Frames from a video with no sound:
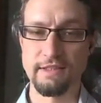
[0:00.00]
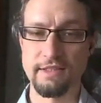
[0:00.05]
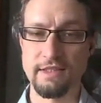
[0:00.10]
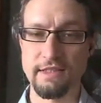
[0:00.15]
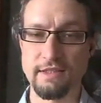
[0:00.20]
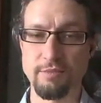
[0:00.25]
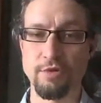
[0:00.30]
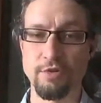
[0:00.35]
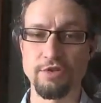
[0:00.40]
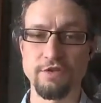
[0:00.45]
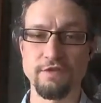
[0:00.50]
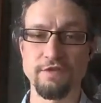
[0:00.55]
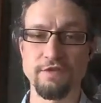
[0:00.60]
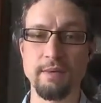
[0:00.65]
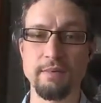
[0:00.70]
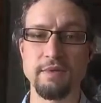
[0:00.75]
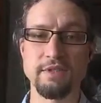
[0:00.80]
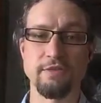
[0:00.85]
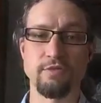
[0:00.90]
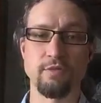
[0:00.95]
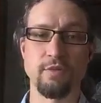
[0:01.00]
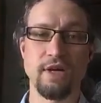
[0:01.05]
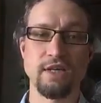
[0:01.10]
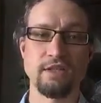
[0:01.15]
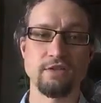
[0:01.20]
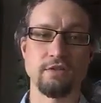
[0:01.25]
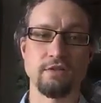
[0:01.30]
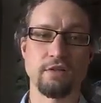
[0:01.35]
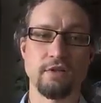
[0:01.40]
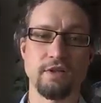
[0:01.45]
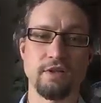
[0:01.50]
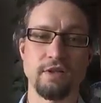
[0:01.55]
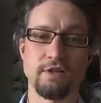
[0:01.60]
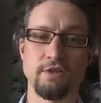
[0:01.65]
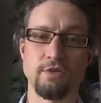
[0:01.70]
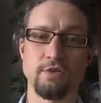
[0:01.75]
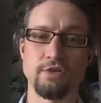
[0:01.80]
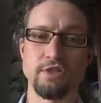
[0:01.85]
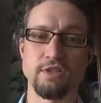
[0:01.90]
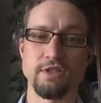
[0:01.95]
this most famous of Western
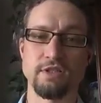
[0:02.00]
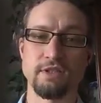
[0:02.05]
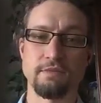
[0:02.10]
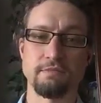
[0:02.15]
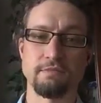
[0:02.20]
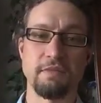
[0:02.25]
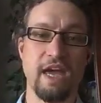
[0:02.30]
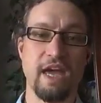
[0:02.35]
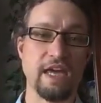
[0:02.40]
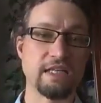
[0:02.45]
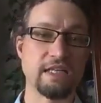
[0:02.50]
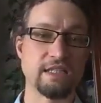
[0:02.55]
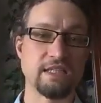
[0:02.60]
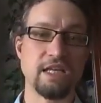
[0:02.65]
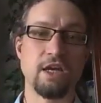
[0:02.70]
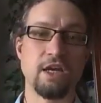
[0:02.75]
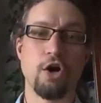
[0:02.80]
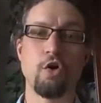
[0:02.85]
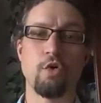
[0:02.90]
theologians had to say?